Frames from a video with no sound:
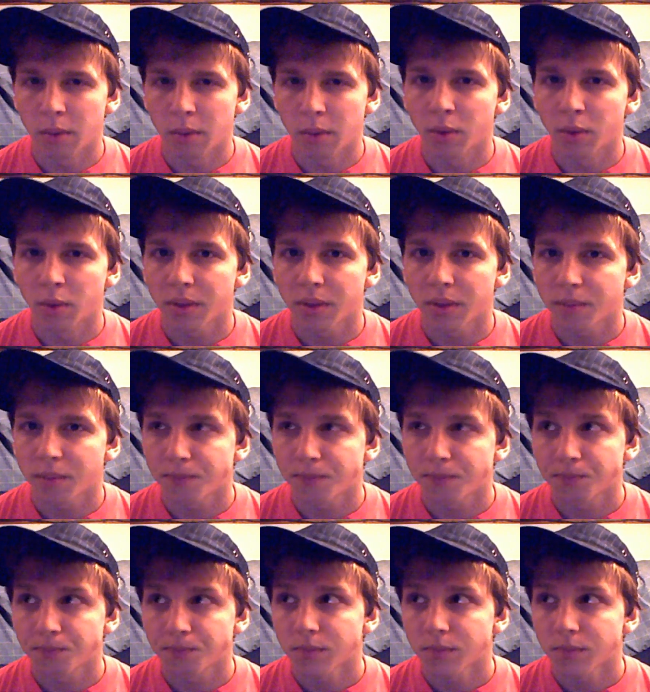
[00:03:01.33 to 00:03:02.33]
come up with.
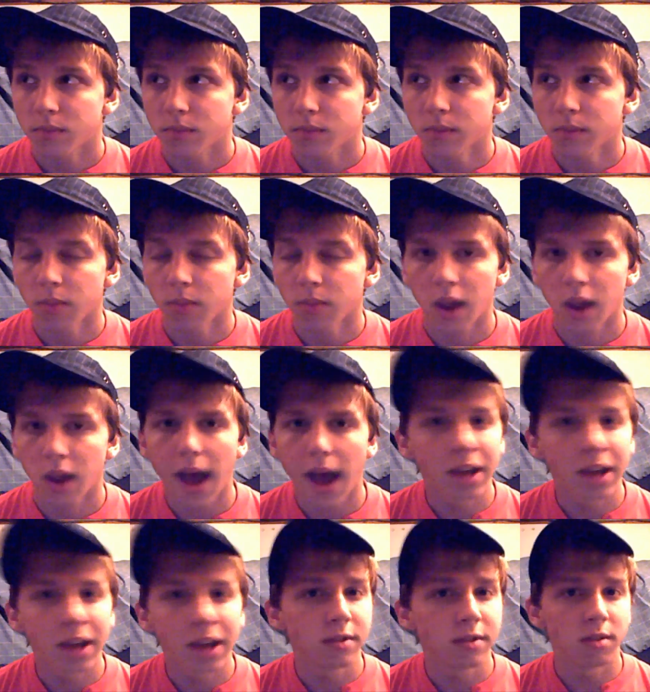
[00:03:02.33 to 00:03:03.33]

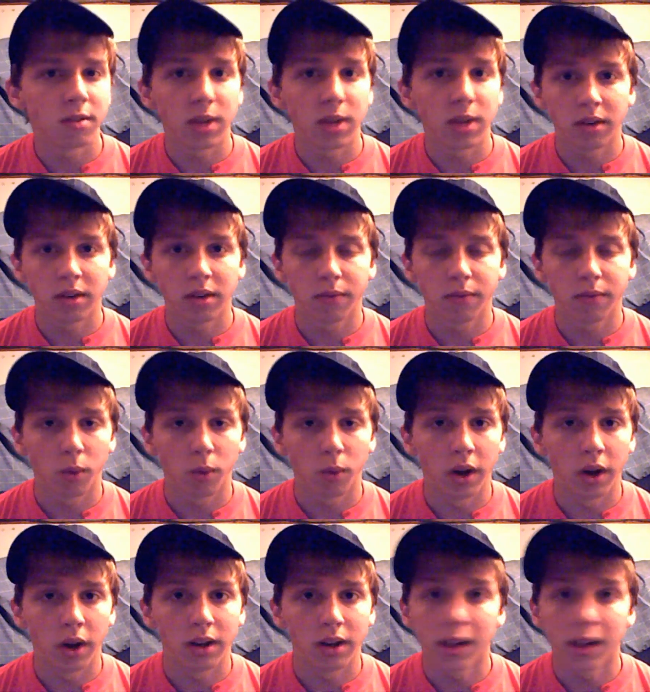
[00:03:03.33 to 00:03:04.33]
I used to be, for
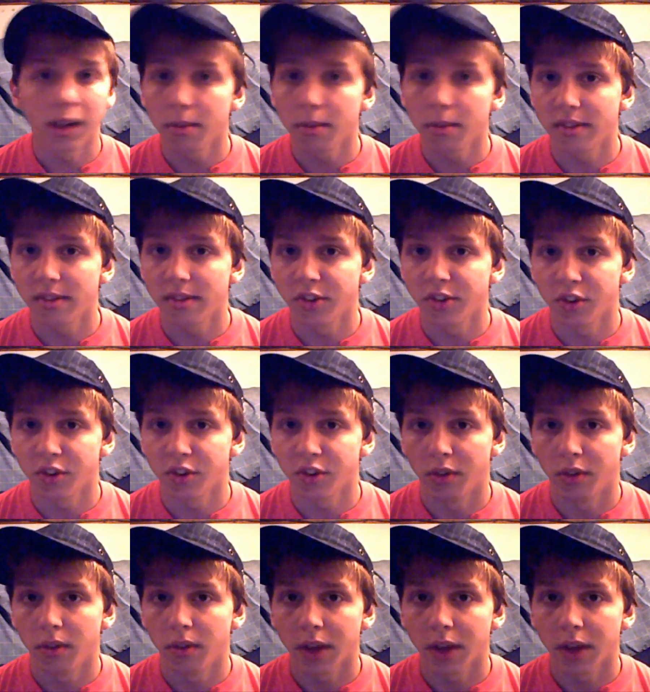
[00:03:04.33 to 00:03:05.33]
one, in the
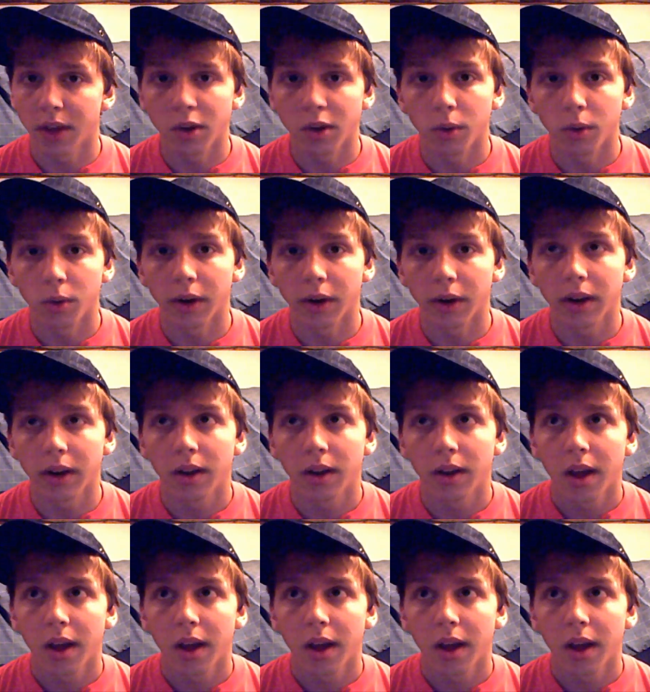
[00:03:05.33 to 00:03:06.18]
position that you were in,